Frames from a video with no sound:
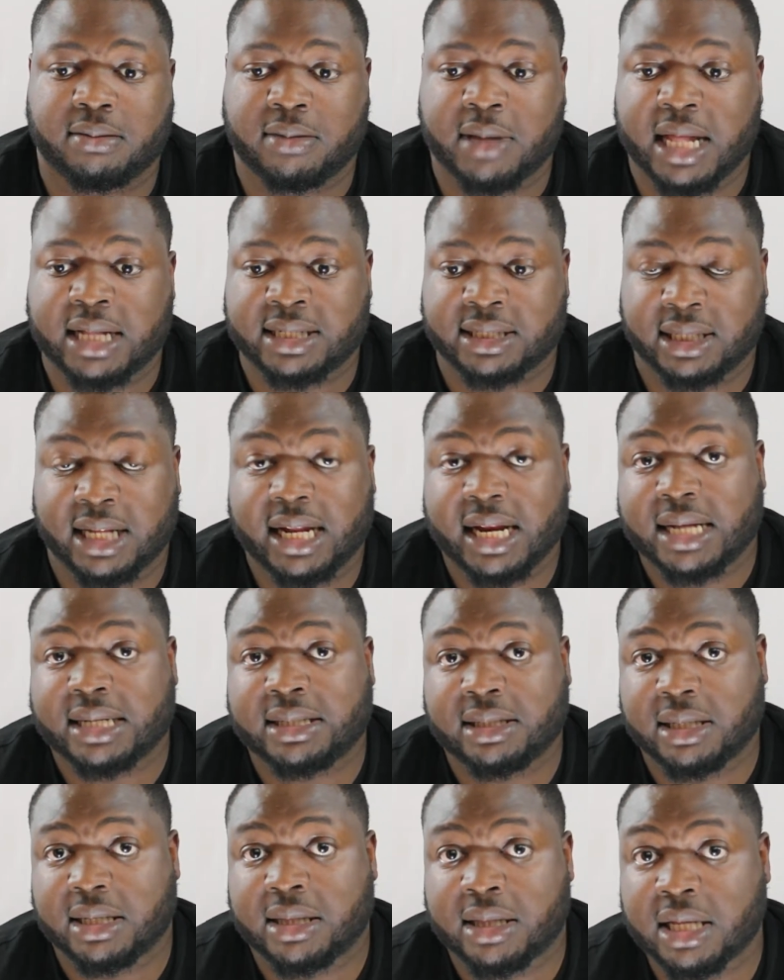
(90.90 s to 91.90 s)
that's led
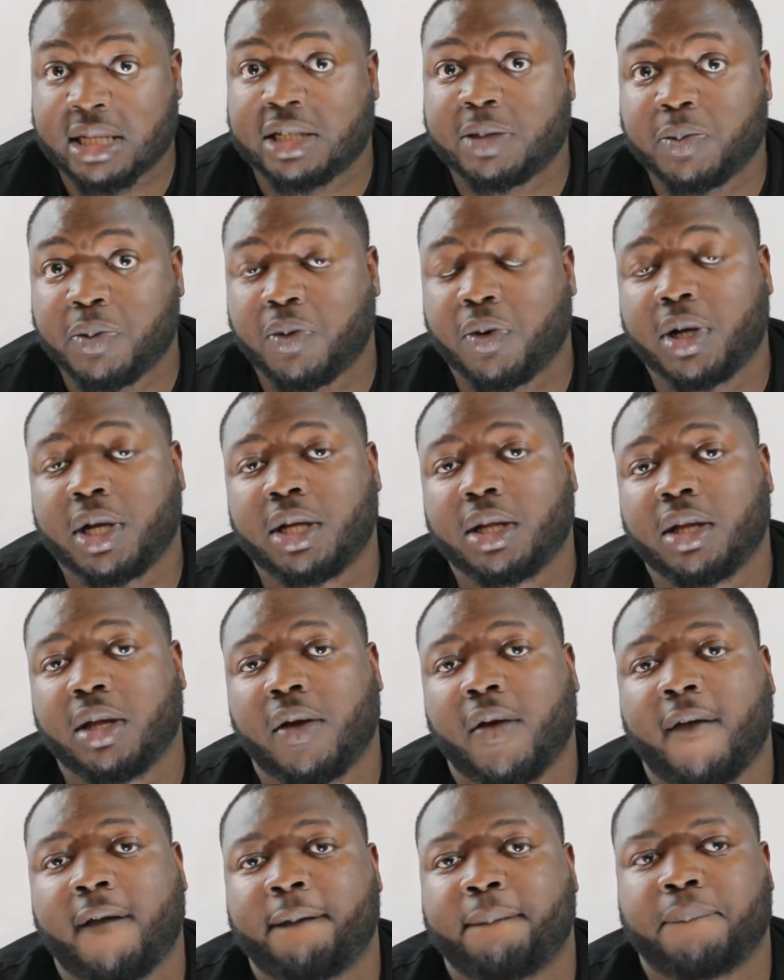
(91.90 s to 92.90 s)
us to this point
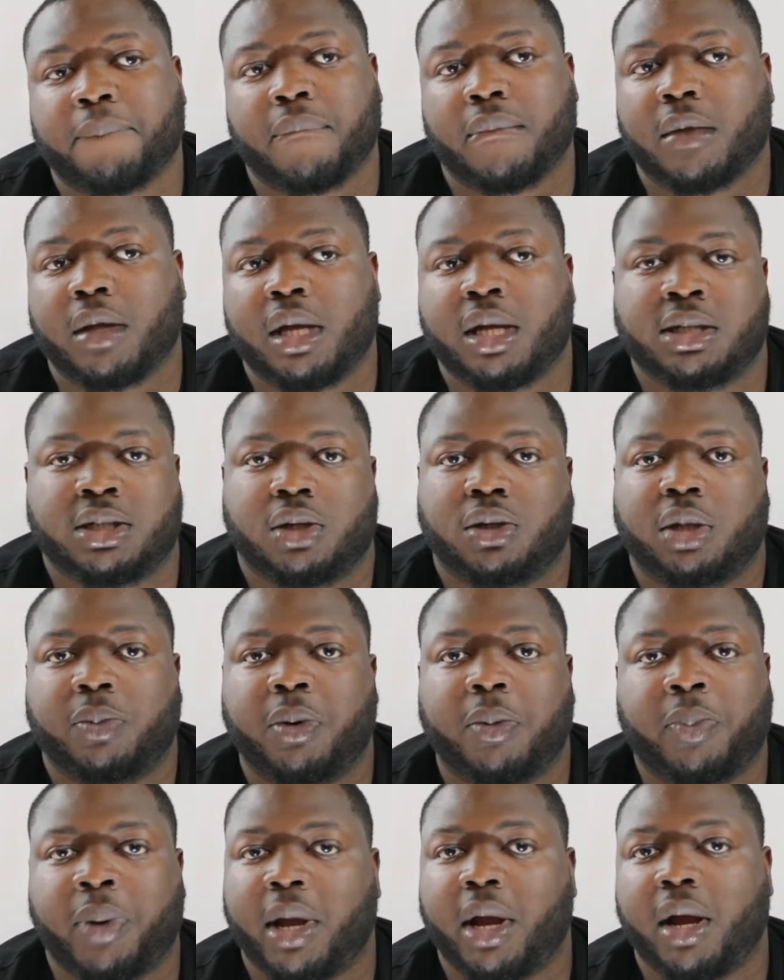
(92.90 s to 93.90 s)
is only
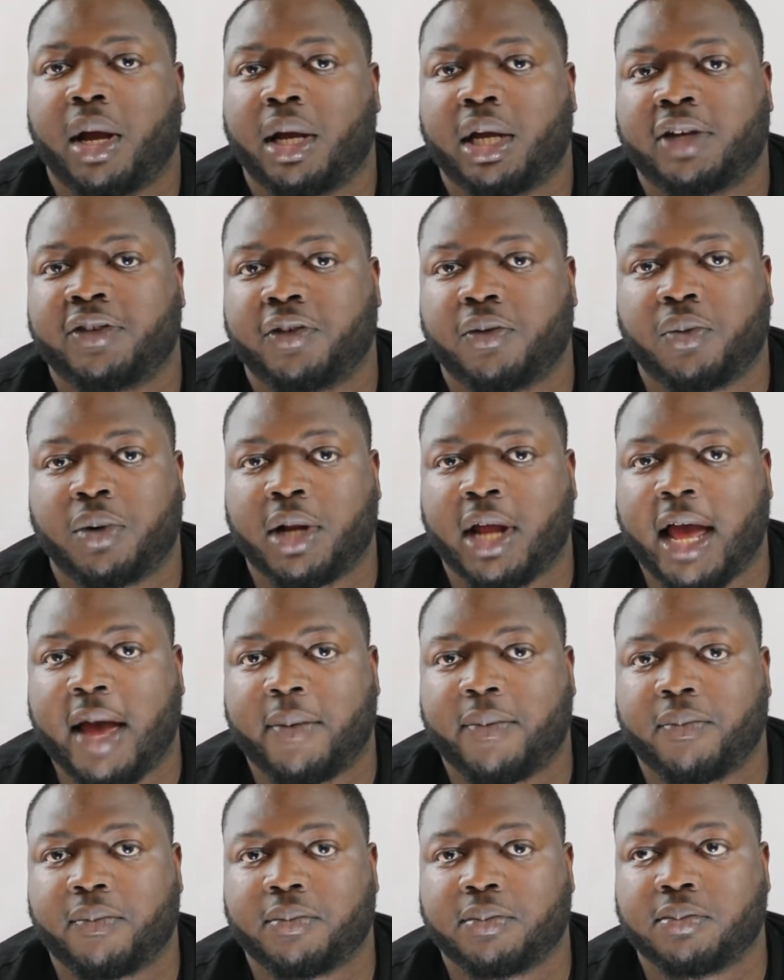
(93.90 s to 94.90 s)
preparing us for what
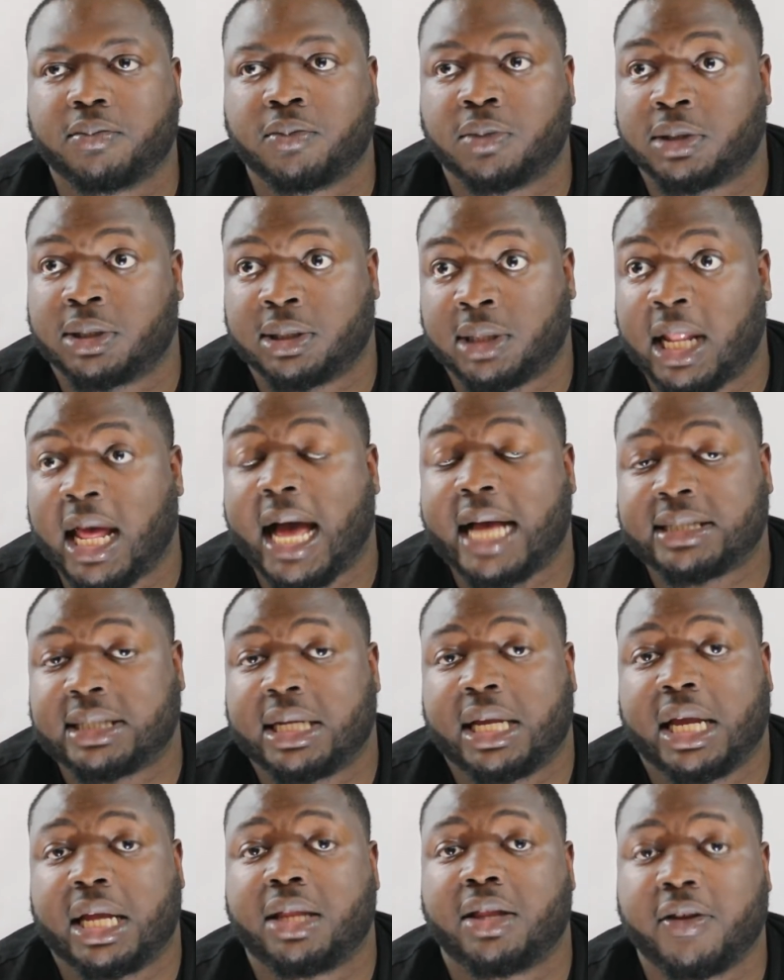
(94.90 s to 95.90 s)
lies
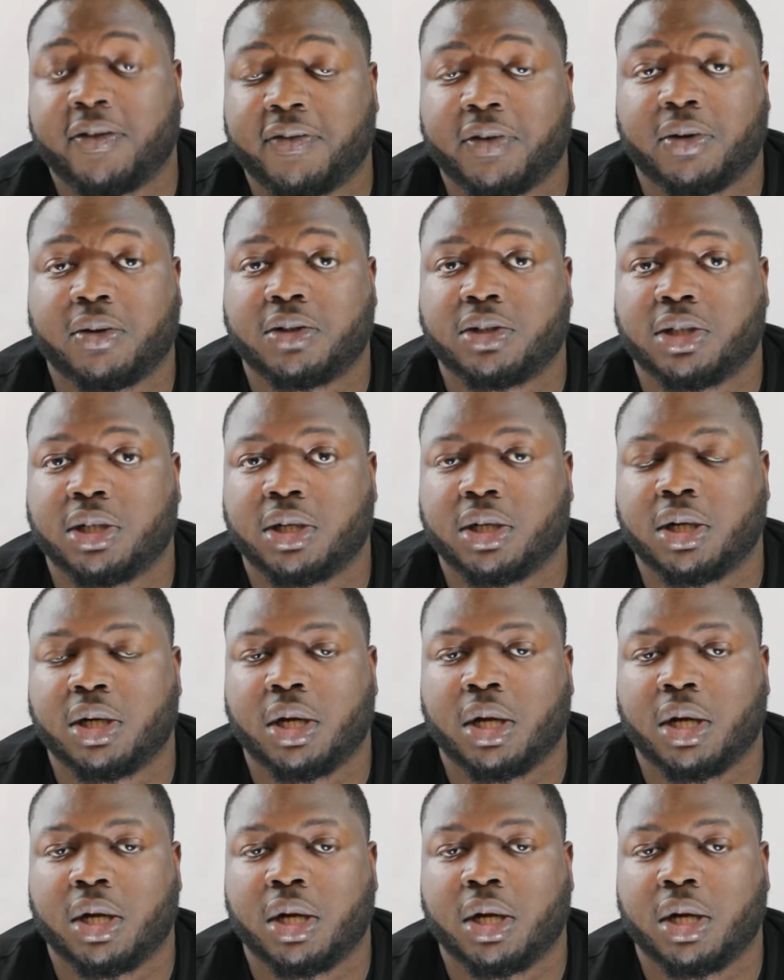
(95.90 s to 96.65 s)
ahead in the future.